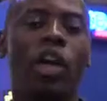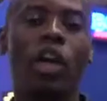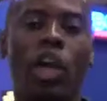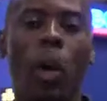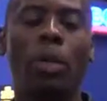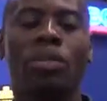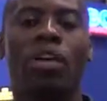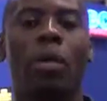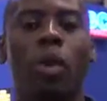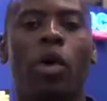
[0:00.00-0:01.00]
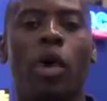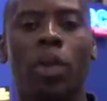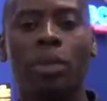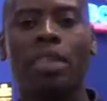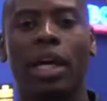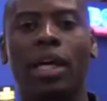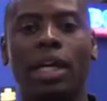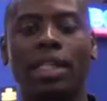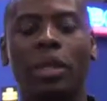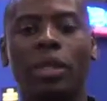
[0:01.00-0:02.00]
You can always find more on our website
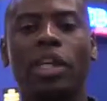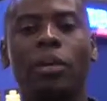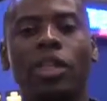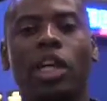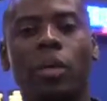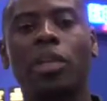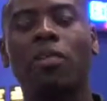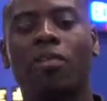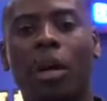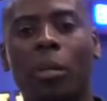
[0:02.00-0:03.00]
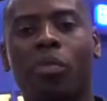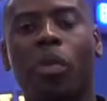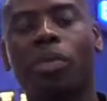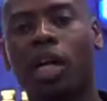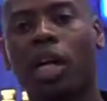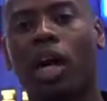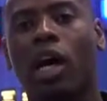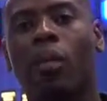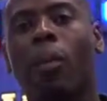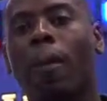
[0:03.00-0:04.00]
at
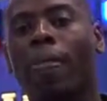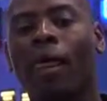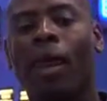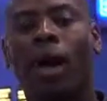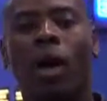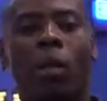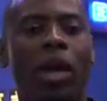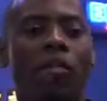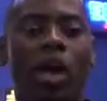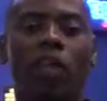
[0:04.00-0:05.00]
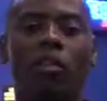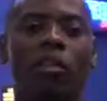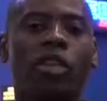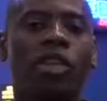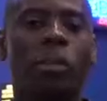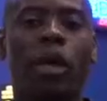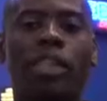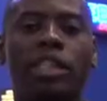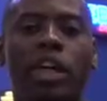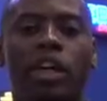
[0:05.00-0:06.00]
www.vibrantperformance.com. We have all of our retail
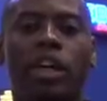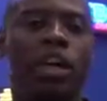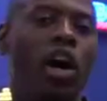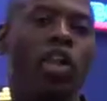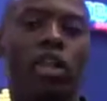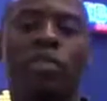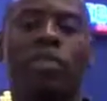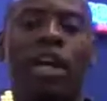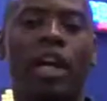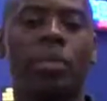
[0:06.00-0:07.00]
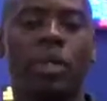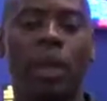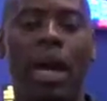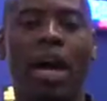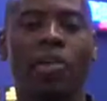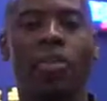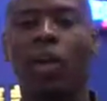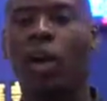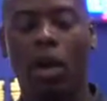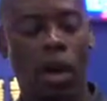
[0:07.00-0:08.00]
pricing on there and all the different items that we have,
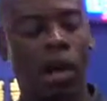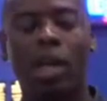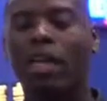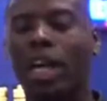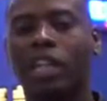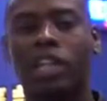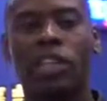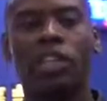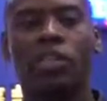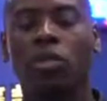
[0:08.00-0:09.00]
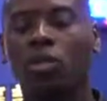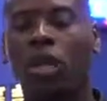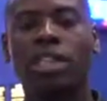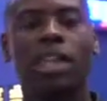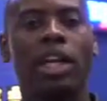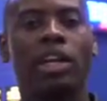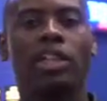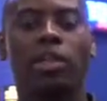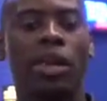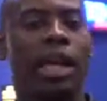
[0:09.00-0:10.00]
collectors,
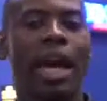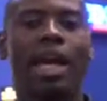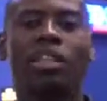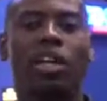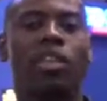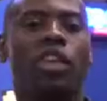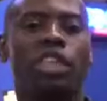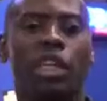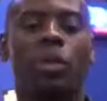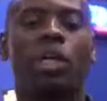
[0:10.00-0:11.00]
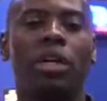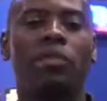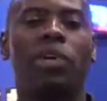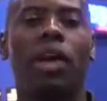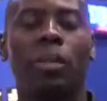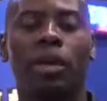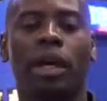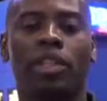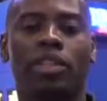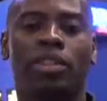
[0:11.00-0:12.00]
resonators, cats, all the things that you would need for your
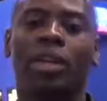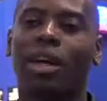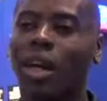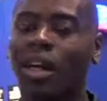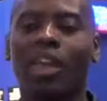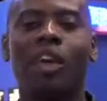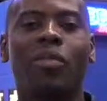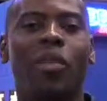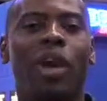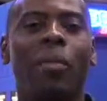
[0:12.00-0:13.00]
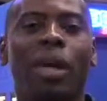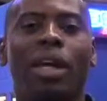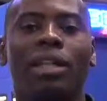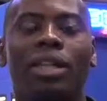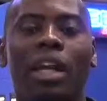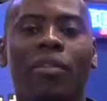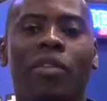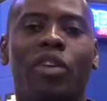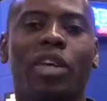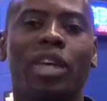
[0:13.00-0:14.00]
applications. Thank you for coming and thank
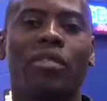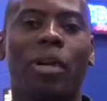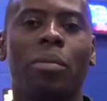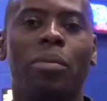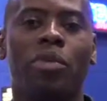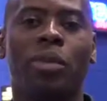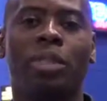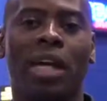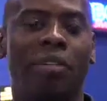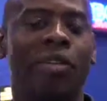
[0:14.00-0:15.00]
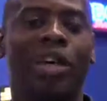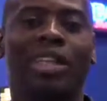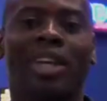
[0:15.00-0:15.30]
you for looking at Vibrant Performance, and have a great